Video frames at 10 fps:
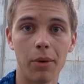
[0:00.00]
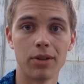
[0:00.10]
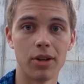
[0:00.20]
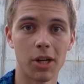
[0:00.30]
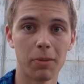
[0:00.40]
I
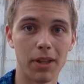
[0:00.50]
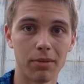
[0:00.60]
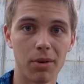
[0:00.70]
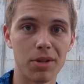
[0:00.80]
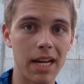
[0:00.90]
want to talk about
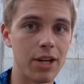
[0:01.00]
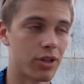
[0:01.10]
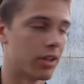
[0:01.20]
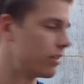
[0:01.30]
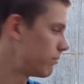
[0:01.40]
the
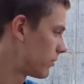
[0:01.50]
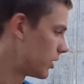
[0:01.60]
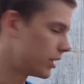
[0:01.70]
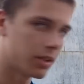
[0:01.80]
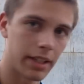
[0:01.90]
rotation.
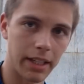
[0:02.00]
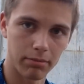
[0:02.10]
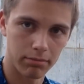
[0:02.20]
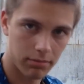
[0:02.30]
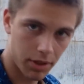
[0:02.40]

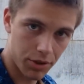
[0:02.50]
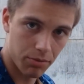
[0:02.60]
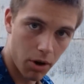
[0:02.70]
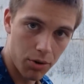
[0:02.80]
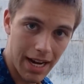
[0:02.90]
Clearly,
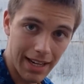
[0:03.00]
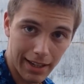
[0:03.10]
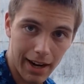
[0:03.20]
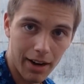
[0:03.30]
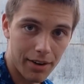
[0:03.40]
there's
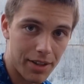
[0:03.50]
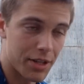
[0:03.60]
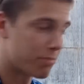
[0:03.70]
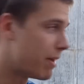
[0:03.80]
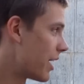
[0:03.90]
rotating air in
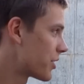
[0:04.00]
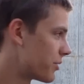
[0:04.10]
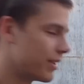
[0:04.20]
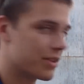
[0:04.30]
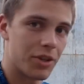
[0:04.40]
this
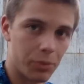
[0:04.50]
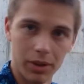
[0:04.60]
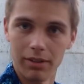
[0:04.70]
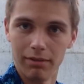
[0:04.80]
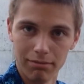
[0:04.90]
box or else it
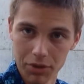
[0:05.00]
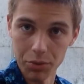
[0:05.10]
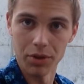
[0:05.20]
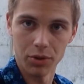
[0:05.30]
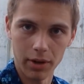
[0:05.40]
wouldn't
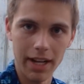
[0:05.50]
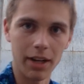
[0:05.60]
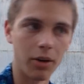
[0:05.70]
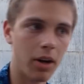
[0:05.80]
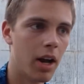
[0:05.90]
do the
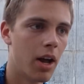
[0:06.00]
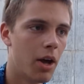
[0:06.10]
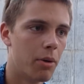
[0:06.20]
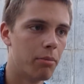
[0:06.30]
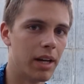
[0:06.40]
tornado.
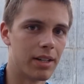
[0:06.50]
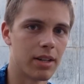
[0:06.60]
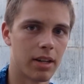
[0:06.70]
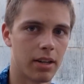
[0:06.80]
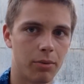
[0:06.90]

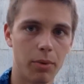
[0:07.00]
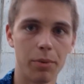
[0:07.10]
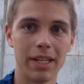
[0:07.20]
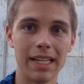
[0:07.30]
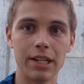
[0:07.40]
But uh,
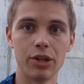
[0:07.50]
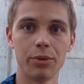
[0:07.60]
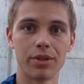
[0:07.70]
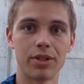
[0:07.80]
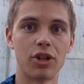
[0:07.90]
what we need to
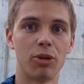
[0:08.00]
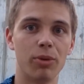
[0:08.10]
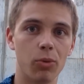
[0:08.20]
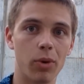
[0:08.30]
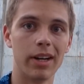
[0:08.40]
do is
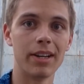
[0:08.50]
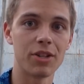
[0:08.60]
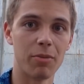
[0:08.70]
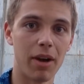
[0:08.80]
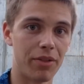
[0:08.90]
determine what it
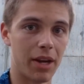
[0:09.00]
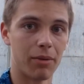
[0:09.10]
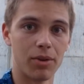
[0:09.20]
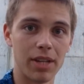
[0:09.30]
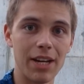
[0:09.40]
is about
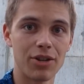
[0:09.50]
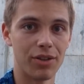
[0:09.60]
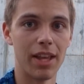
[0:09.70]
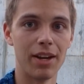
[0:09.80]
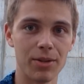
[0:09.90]
that
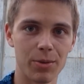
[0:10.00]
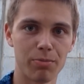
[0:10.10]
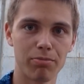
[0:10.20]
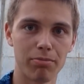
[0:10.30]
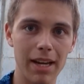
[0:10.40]
rotation that
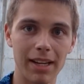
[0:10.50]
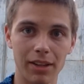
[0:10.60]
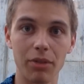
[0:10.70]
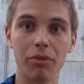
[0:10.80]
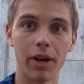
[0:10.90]
is
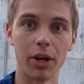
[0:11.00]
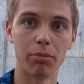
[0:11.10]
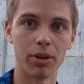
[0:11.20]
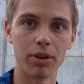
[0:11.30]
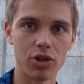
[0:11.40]
making the fire
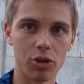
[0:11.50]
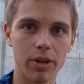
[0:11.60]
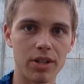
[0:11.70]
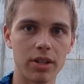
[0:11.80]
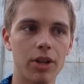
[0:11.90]
burn so
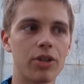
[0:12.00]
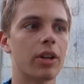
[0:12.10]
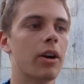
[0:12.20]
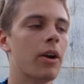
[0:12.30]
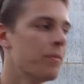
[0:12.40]
much
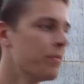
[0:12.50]
larger.